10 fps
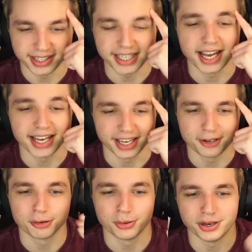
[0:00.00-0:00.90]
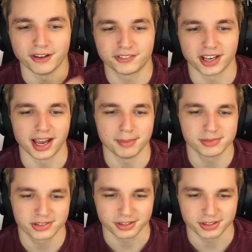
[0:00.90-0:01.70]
that guy Eneru enough times,